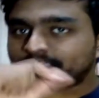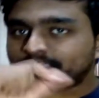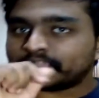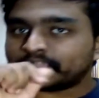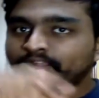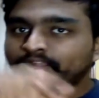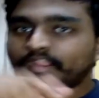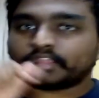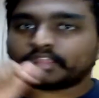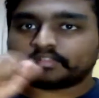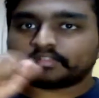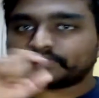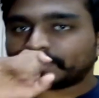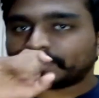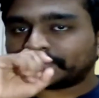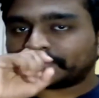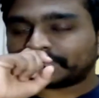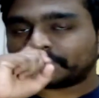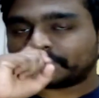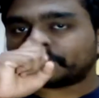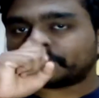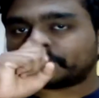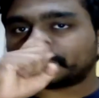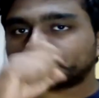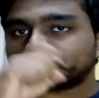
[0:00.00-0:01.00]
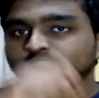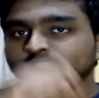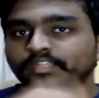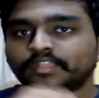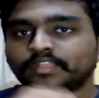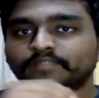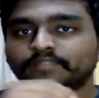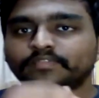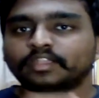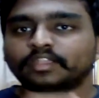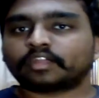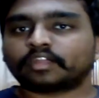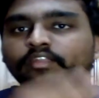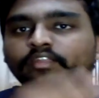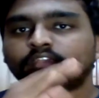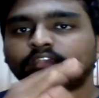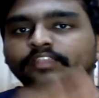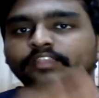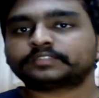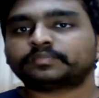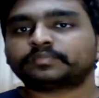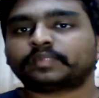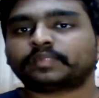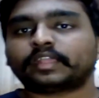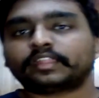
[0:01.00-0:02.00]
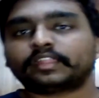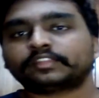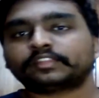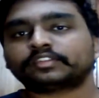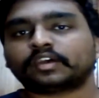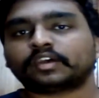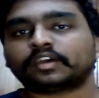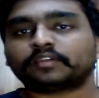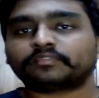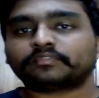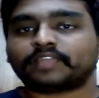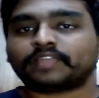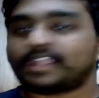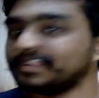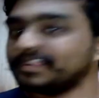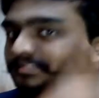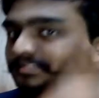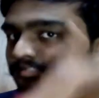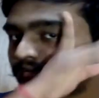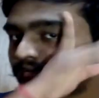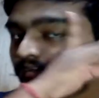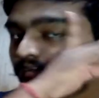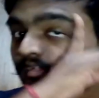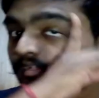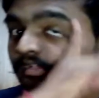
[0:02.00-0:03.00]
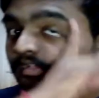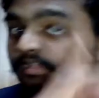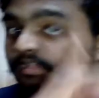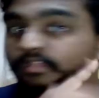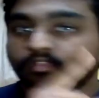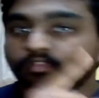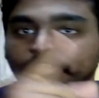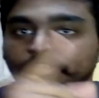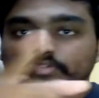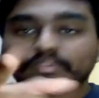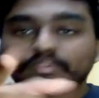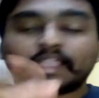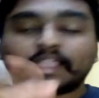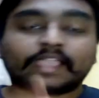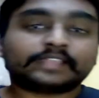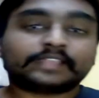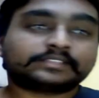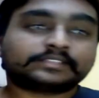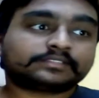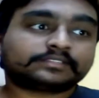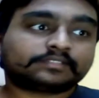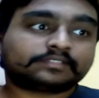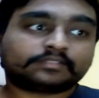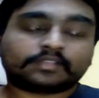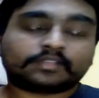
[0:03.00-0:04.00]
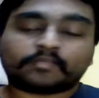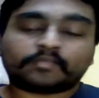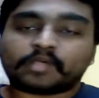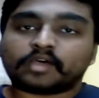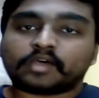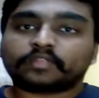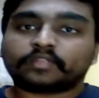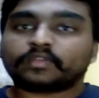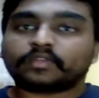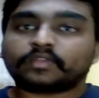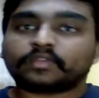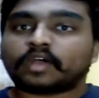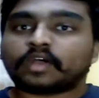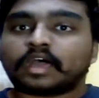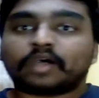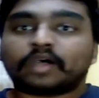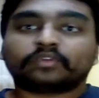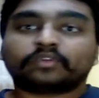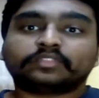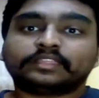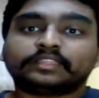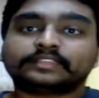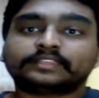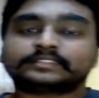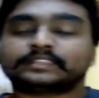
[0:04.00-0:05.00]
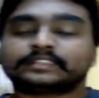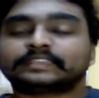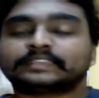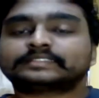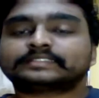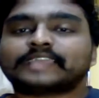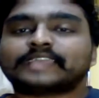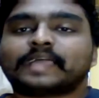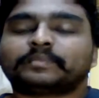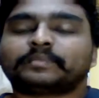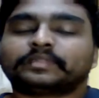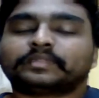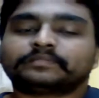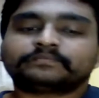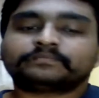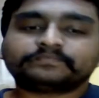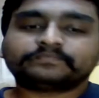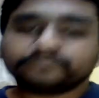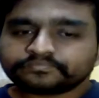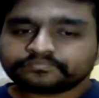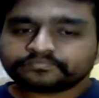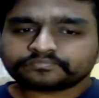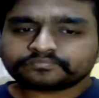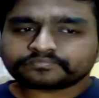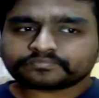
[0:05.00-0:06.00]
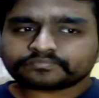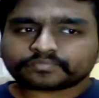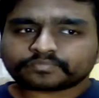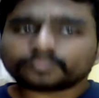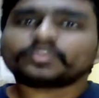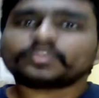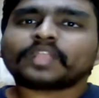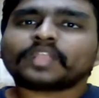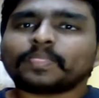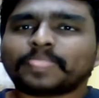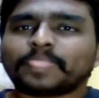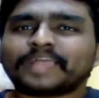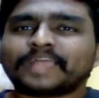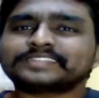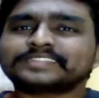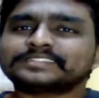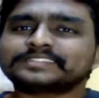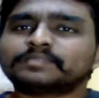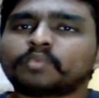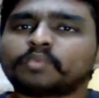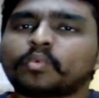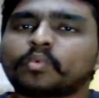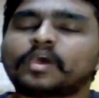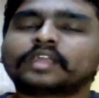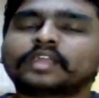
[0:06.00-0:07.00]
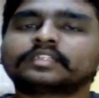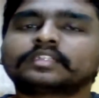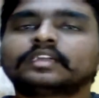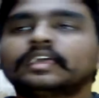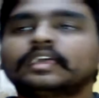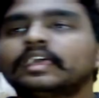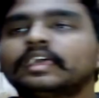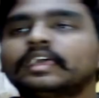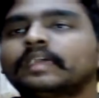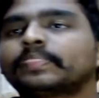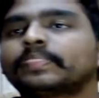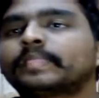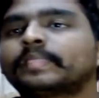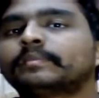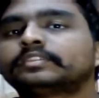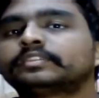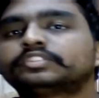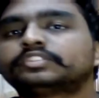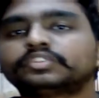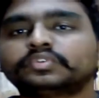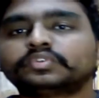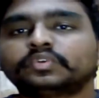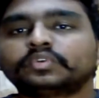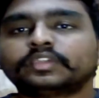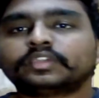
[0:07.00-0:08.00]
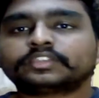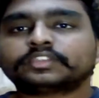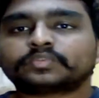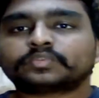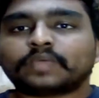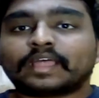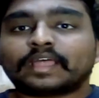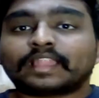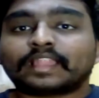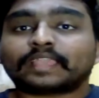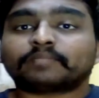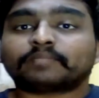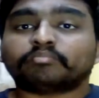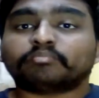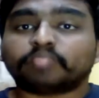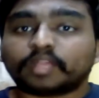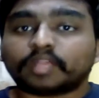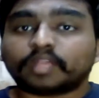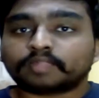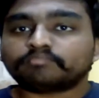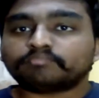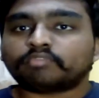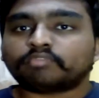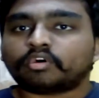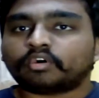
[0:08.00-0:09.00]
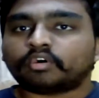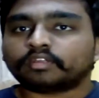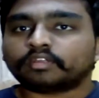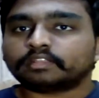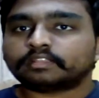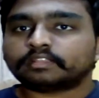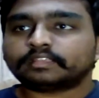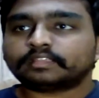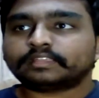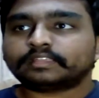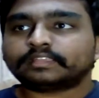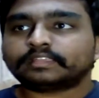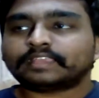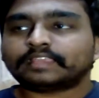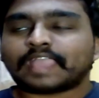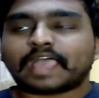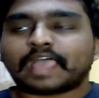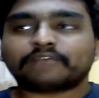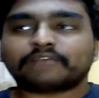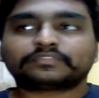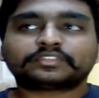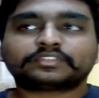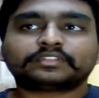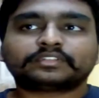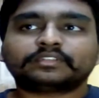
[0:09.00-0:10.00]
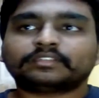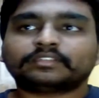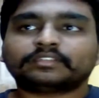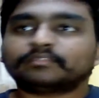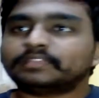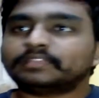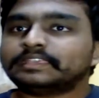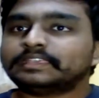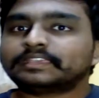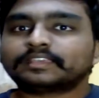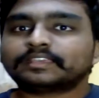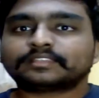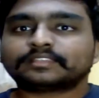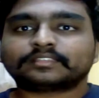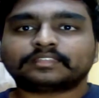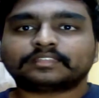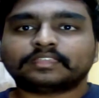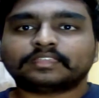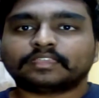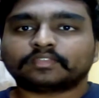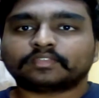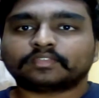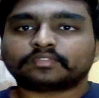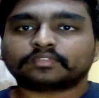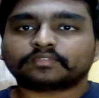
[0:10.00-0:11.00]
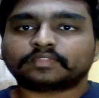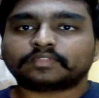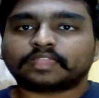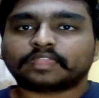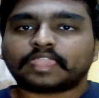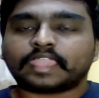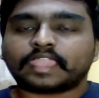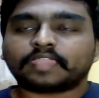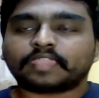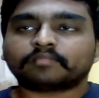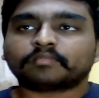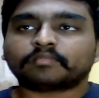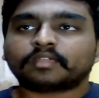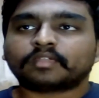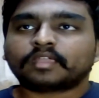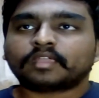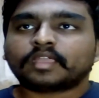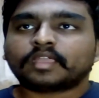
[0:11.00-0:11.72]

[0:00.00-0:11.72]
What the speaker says: that kind of like reference, and then we are gonna explain it to our fans, you guys, about how these things happen. That's number one. Number two is where like Bloodborne, after years and years of the game,